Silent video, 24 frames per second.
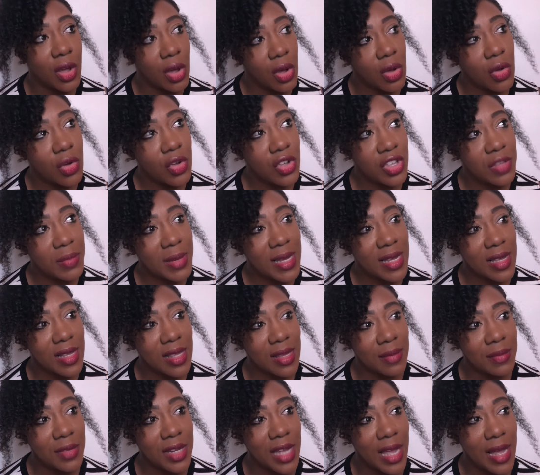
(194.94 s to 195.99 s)
goals, because
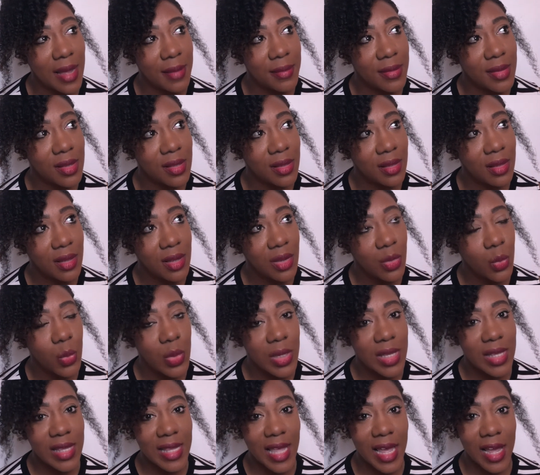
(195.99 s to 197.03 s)
sometimes we
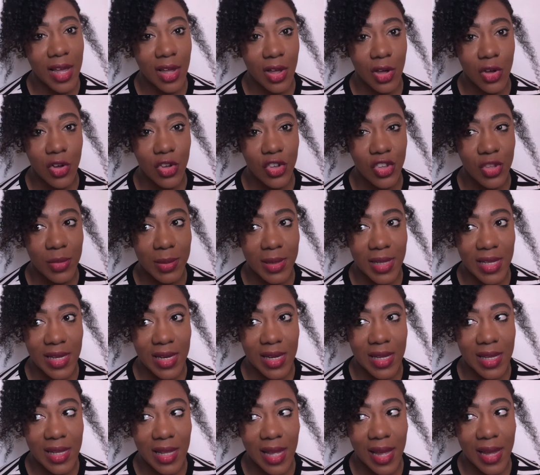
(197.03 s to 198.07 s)
set goals, but then
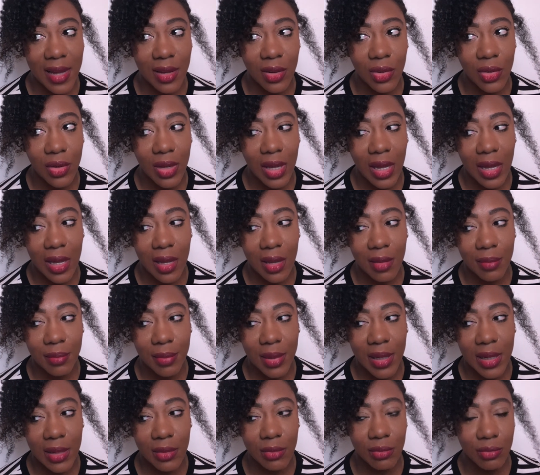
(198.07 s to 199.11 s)
it's like, okay,
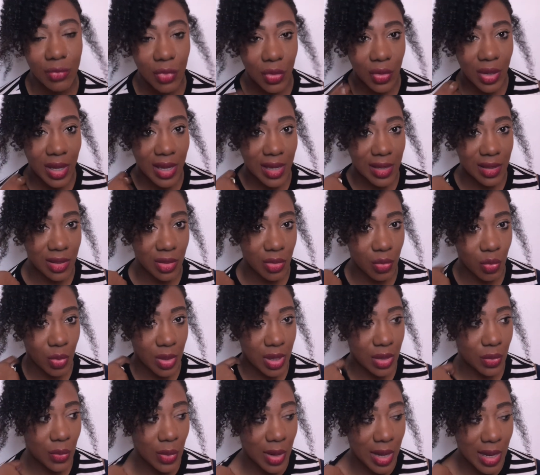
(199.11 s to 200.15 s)
so what
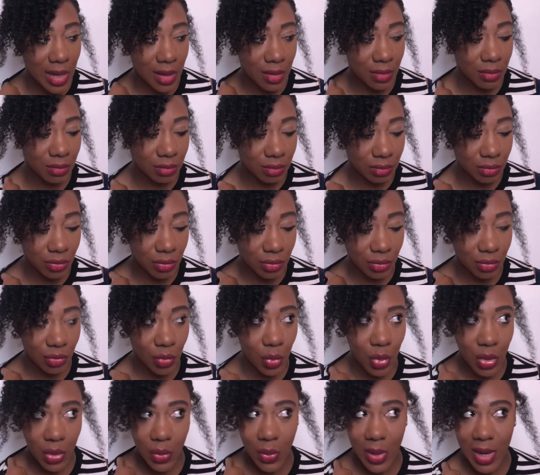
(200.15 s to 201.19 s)

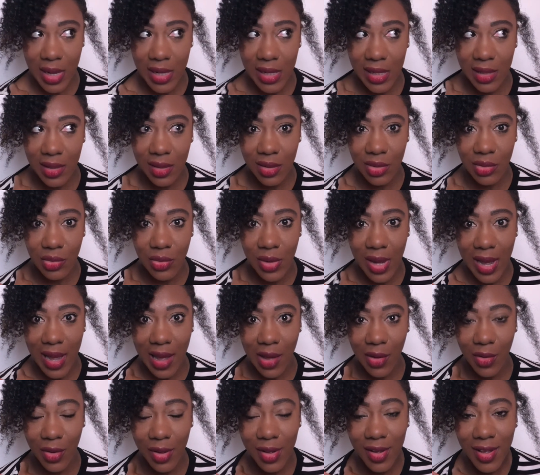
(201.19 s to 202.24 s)
do I need to do
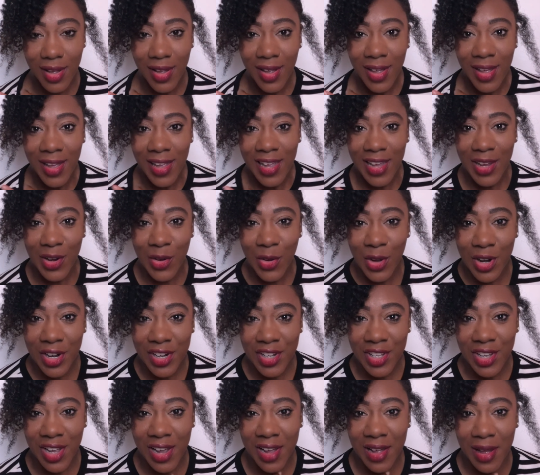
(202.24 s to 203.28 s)
now in order
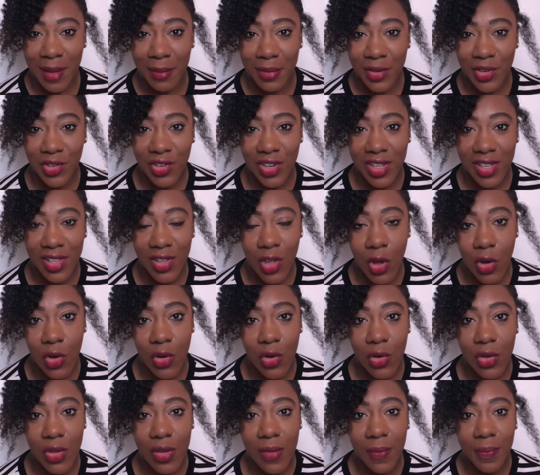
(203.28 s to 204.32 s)
to accomplish these
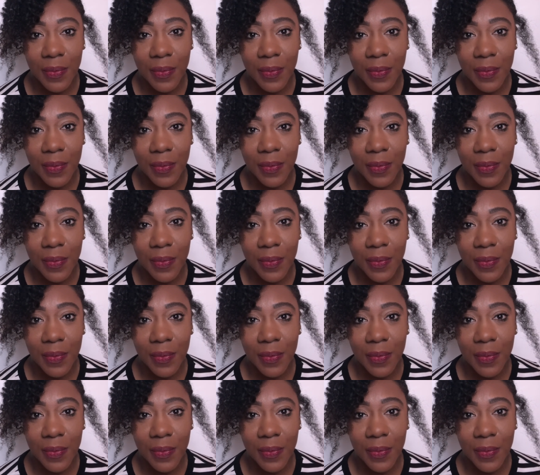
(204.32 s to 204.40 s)
goals?